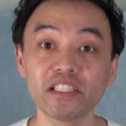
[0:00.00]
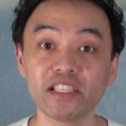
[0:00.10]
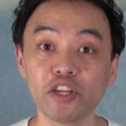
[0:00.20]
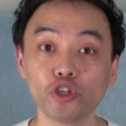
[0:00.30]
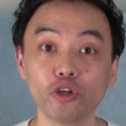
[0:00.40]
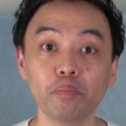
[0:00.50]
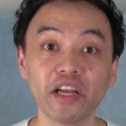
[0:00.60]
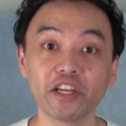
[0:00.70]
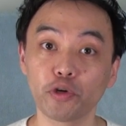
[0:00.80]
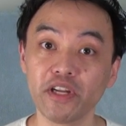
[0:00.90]
essential
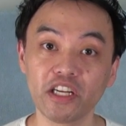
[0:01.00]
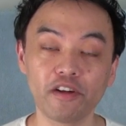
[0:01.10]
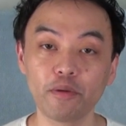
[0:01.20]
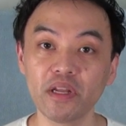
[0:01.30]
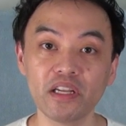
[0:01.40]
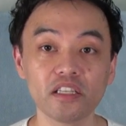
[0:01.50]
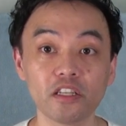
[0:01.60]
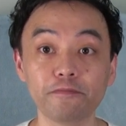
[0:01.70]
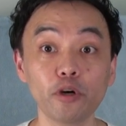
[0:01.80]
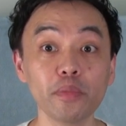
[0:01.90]
by the Korean government,
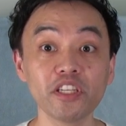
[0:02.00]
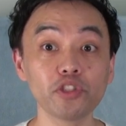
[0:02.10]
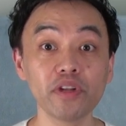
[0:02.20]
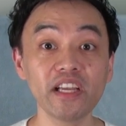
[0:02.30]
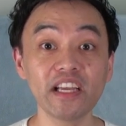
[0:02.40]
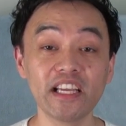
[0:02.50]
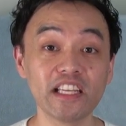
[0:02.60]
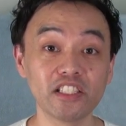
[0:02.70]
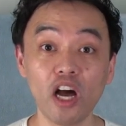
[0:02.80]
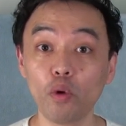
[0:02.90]
the film industry
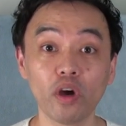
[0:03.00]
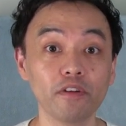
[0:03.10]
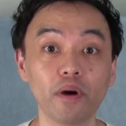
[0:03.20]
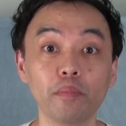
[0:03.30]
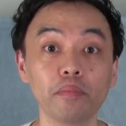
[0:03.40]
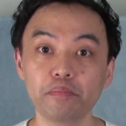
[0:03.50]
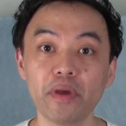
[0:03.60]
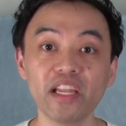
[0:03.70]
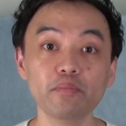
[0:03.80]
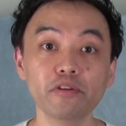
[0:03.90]
is not one of them.
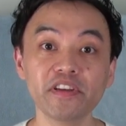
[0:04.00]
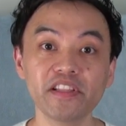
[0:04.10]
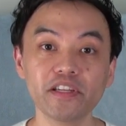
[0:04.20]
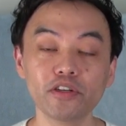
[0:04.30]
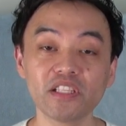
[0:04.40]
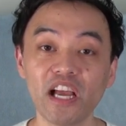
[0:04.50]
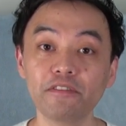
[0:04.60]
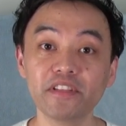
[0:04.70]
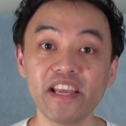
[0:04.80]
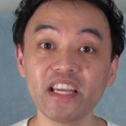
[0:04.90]
Many movie theaters
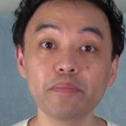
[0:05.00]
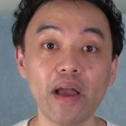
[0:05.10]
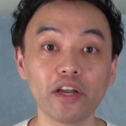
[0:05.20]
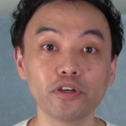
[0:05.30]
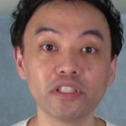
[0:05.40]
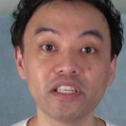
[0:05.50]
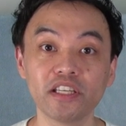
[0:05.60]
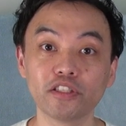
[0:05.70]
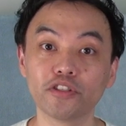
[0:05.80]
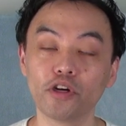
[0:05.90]
have taken matters
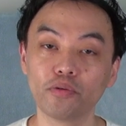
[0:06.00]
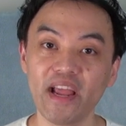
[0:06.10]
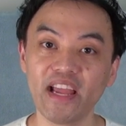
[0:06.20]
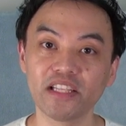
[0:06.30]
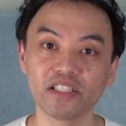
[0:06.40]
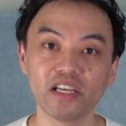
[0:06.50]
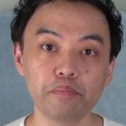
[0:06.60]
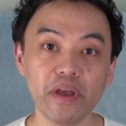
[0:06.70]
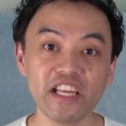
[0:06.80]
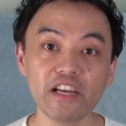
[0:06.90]
into their own hands.
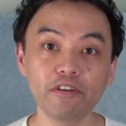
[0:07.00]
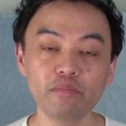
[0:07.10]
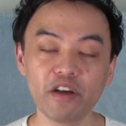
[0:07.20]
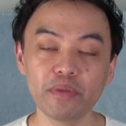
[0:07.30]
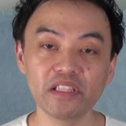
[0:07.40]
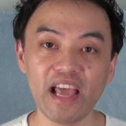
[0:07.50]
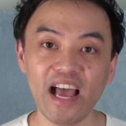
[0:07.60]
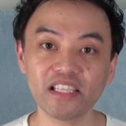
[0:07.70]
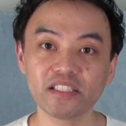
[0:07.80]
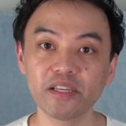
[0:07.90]
Many of them have been
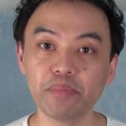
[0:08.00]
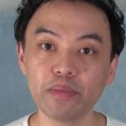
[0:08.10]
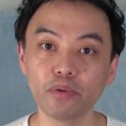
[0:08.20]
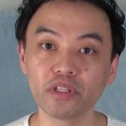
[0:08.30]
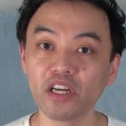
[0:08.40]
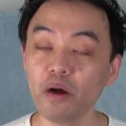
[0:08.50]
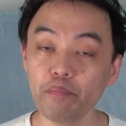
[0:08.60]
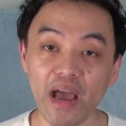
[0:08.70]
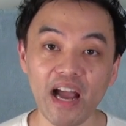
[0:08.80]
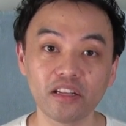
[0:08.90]
asking people to
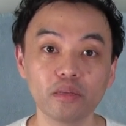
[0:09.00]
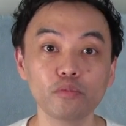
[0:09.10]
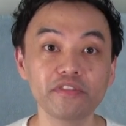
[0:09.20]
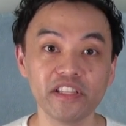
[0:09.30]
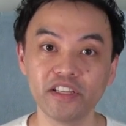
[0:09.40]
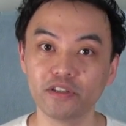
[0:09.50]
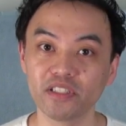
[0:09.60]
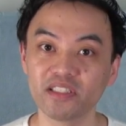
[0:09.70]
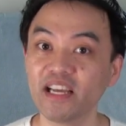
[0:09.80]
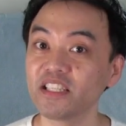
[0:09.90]
come back to movie
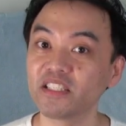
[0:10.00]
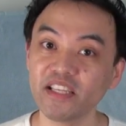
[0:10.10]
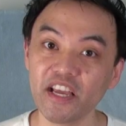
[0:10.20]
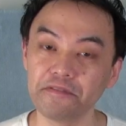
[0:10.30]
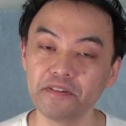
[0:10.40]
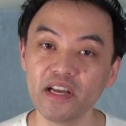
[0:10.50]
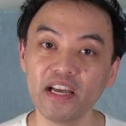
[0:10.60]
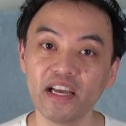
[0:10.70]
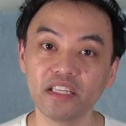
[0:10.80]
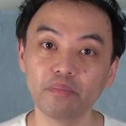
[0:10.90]
theaters that it's safe
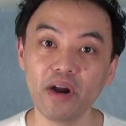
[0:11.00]
and to